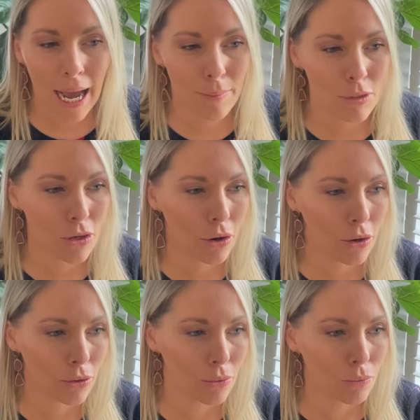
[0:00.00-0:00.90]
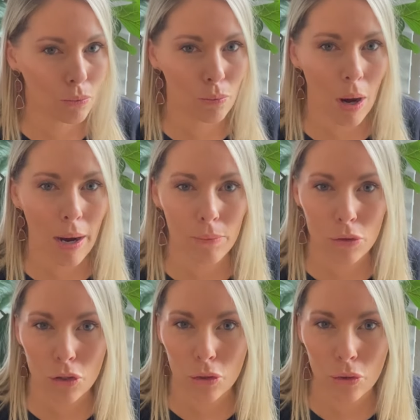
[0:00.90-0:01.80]
So I will
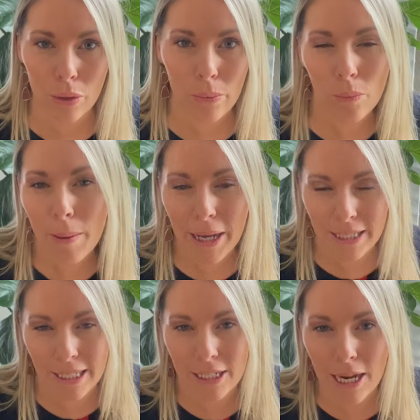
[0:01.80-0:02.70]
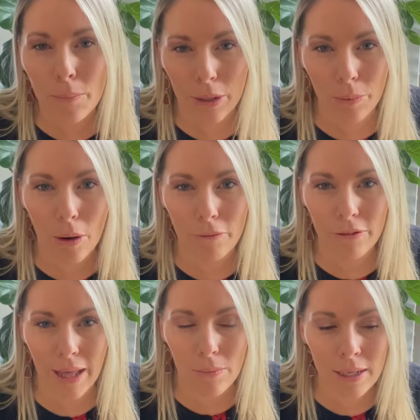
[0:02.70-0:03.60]
do basically a temporary prop for
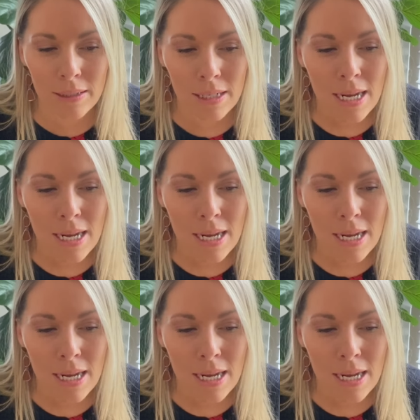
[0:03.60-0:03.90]
that one,